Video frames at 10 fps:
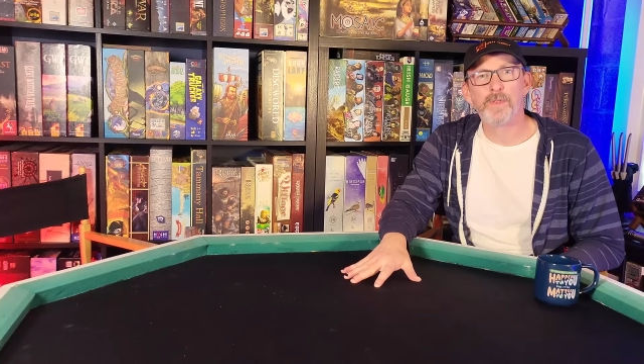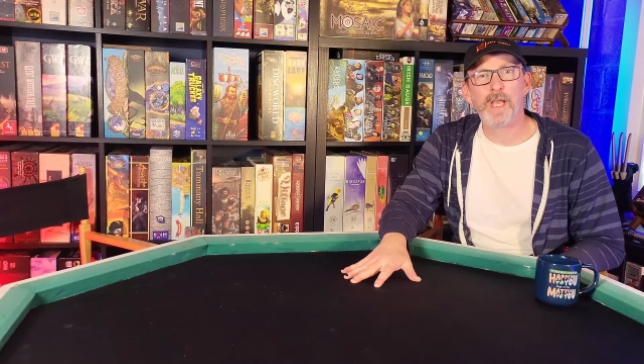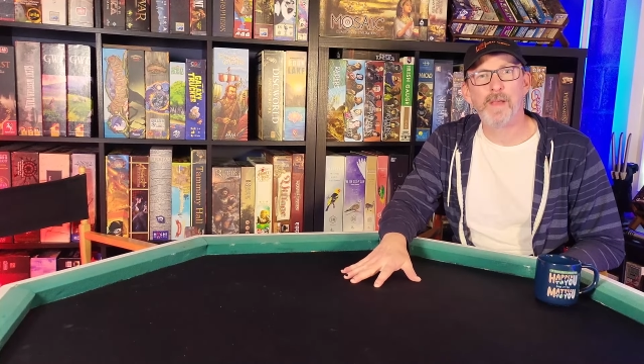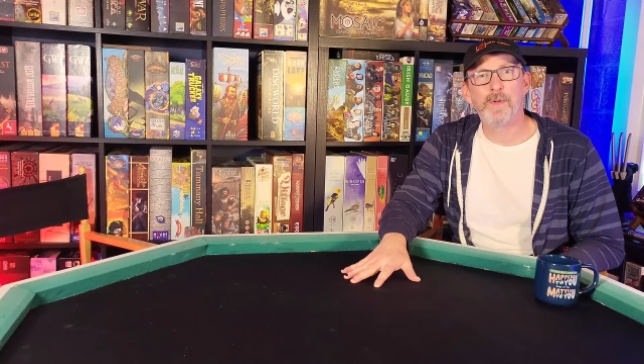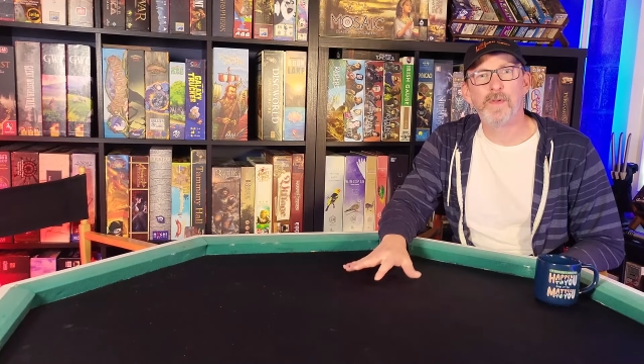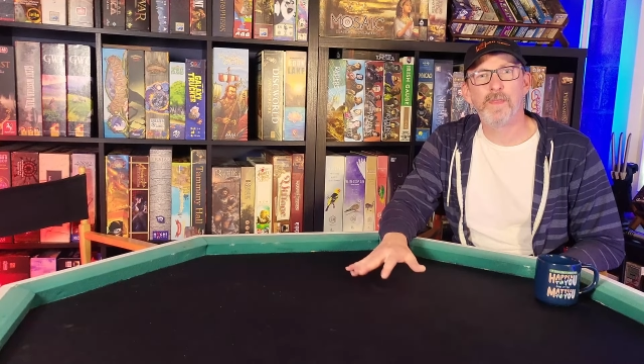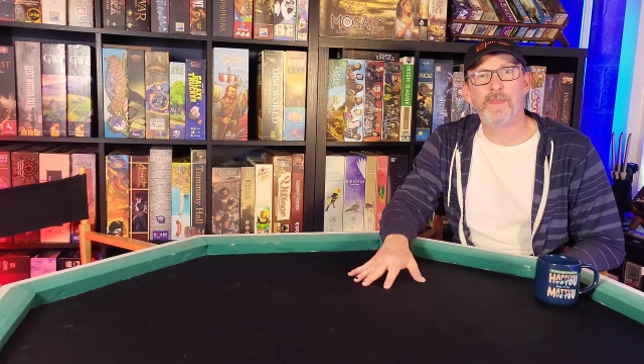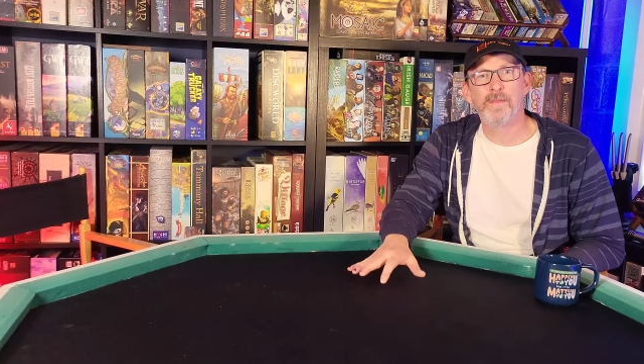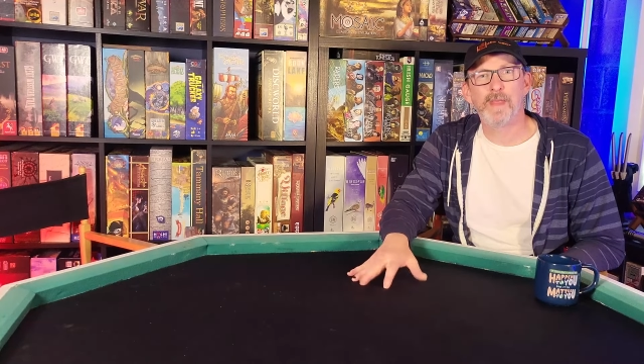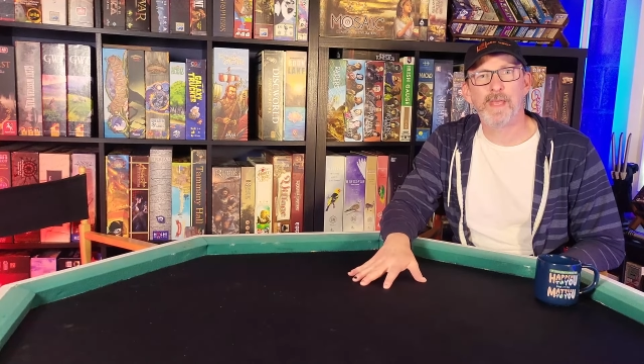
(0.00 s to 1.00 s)
table
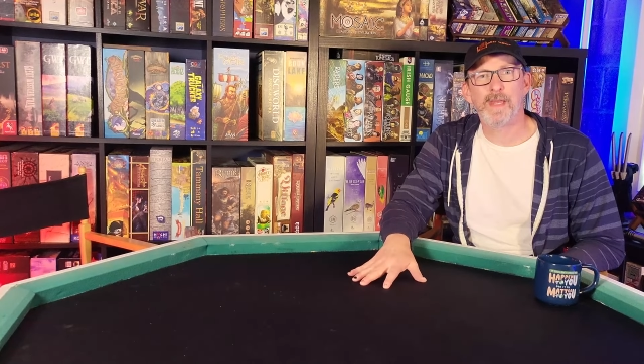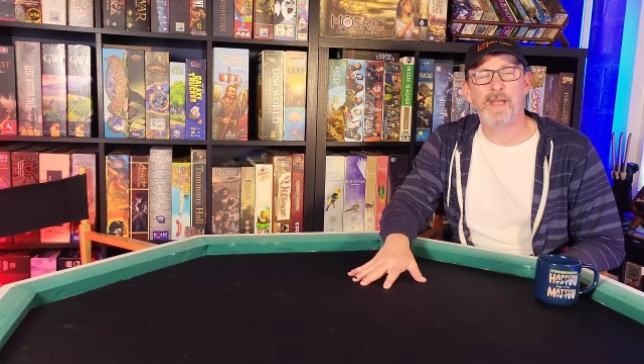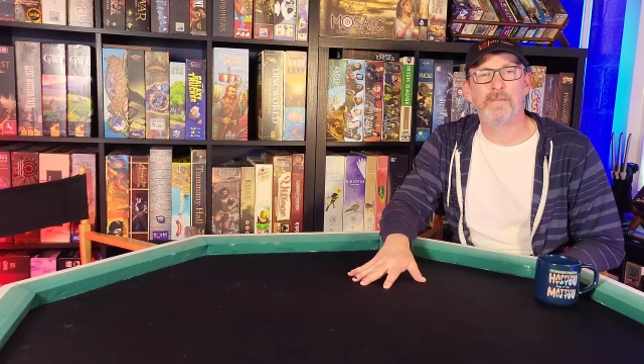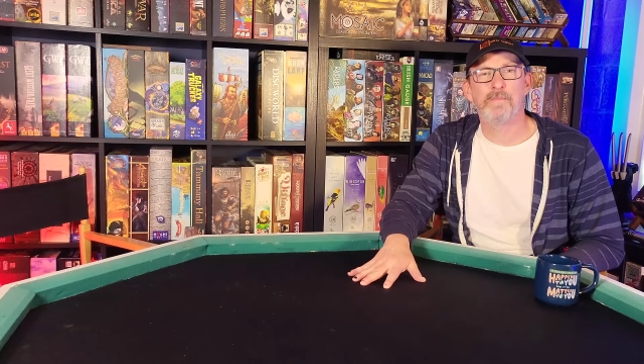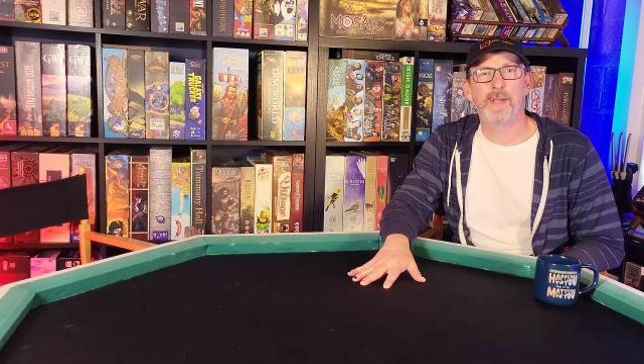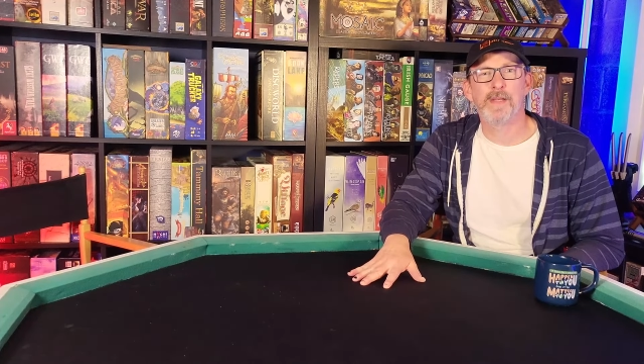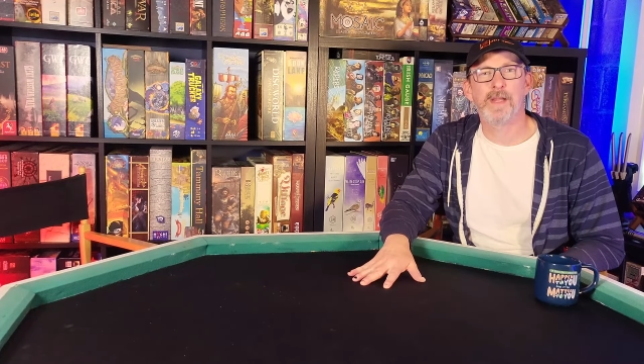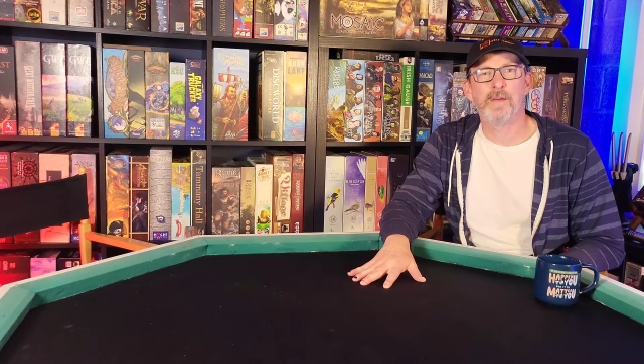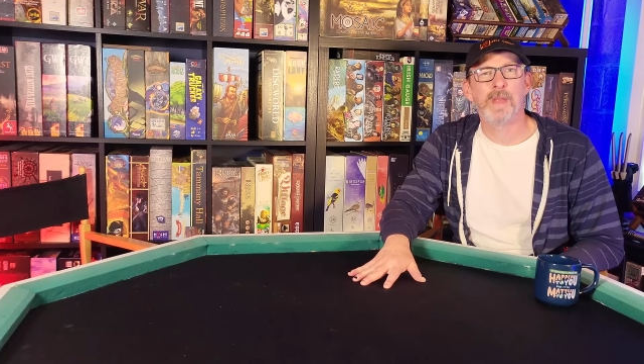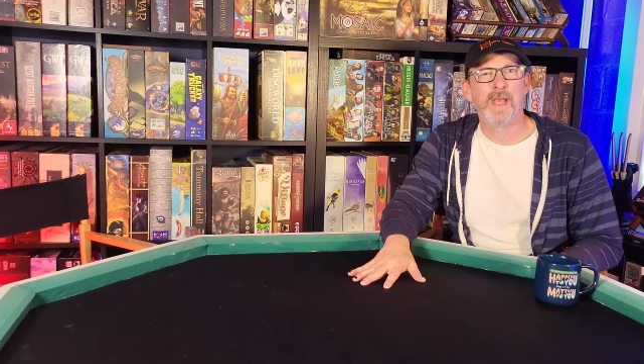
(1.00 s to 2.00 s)
that I picked
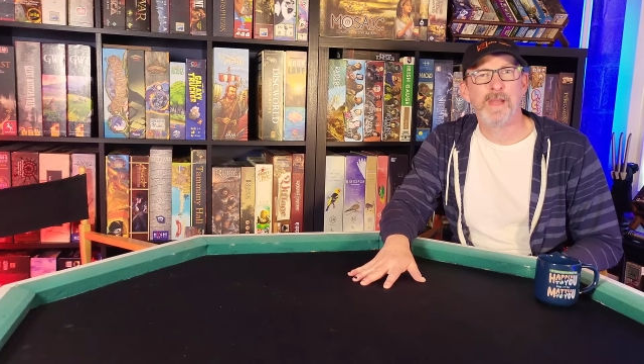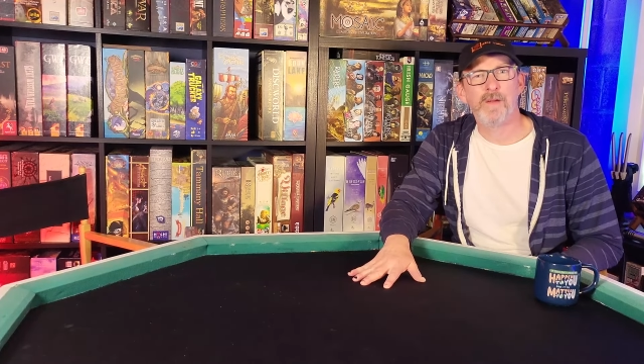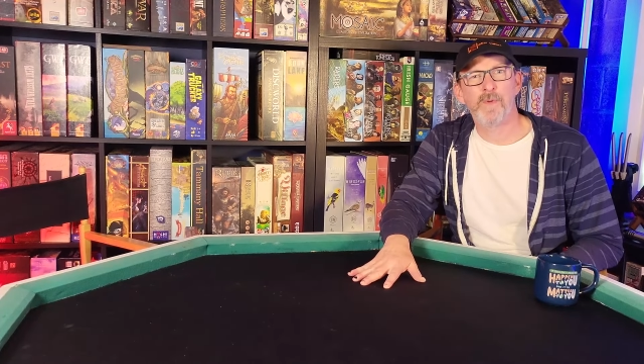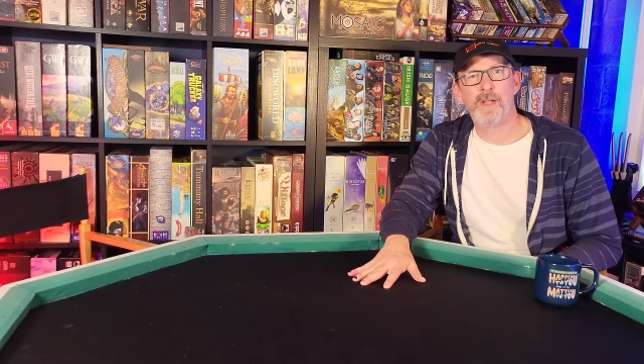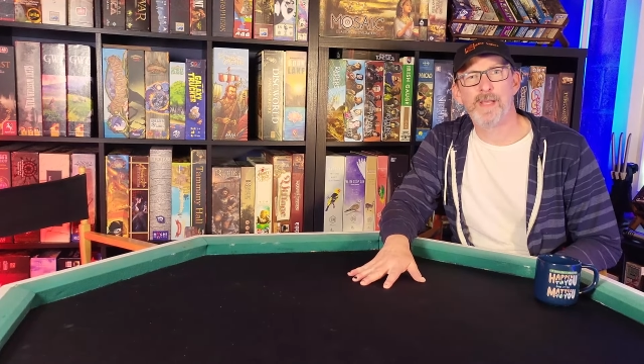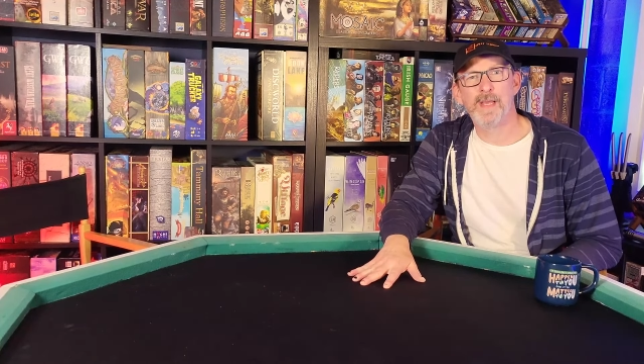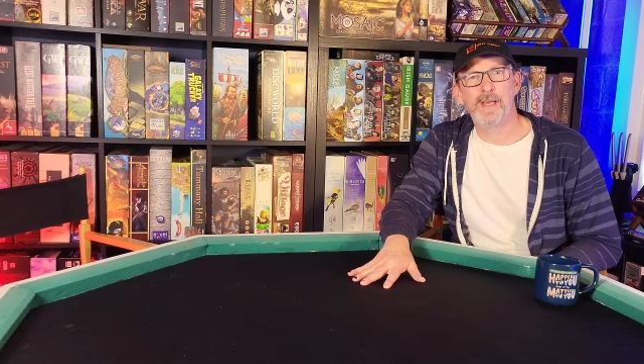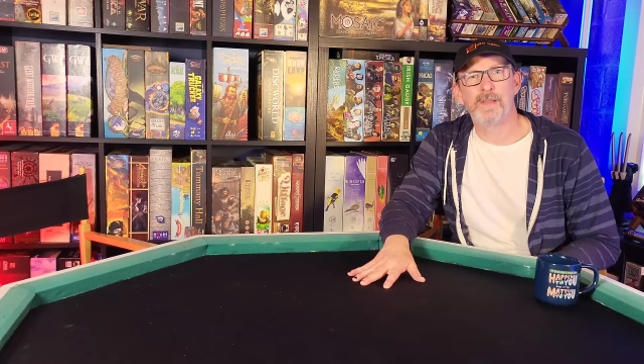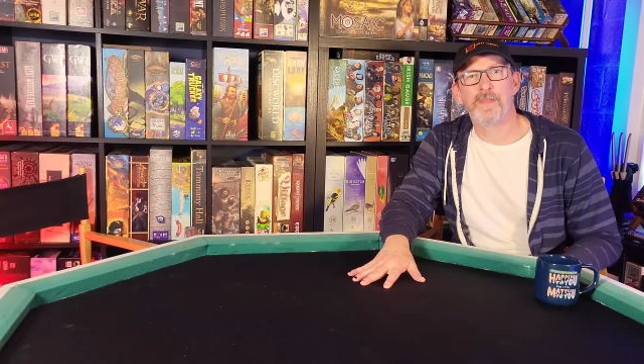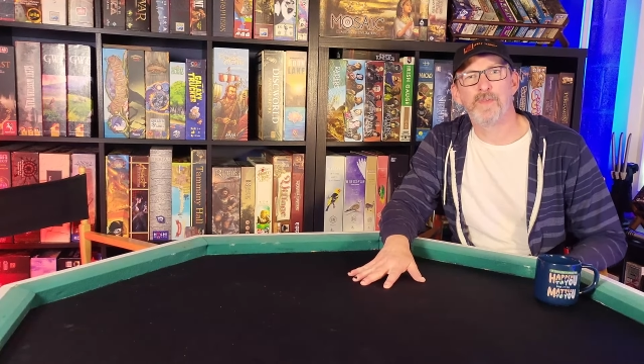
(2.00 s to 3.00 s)
up. Not really
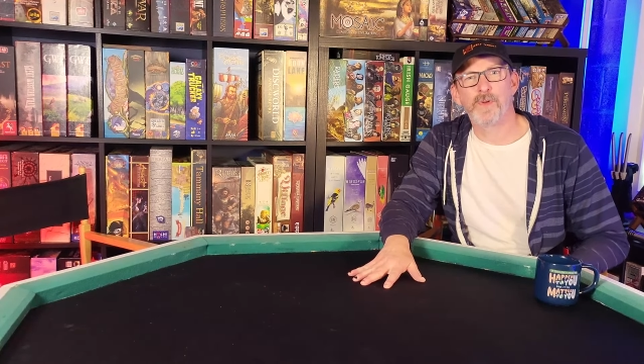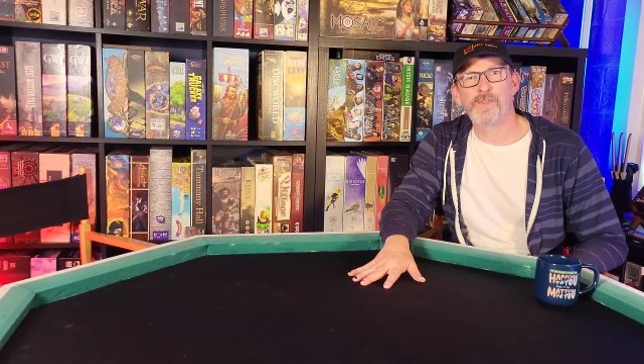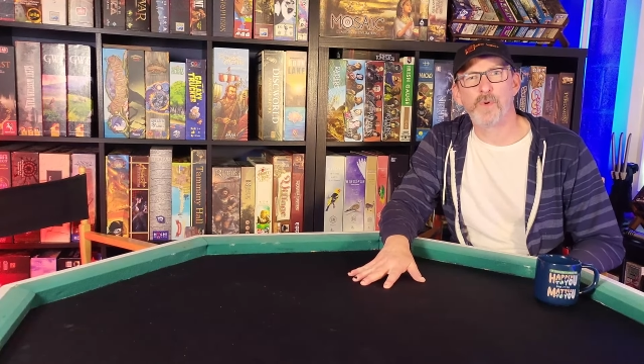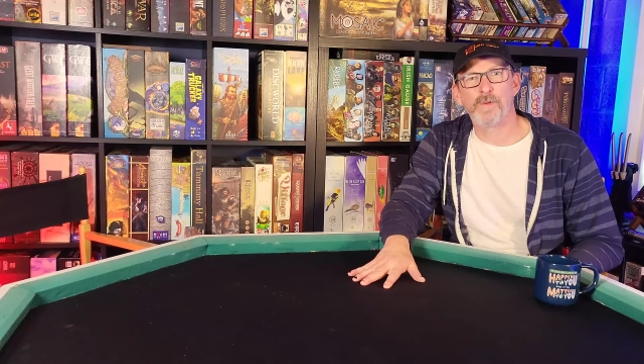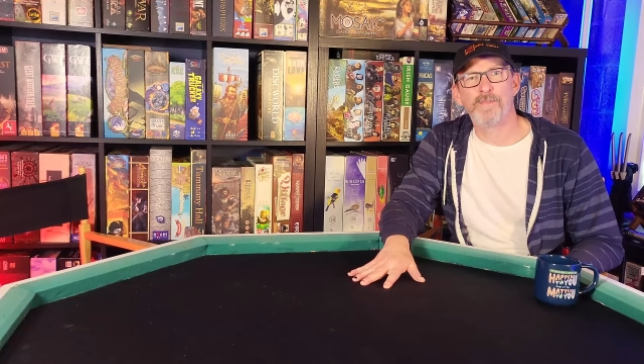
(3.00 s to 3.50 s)
a thrift store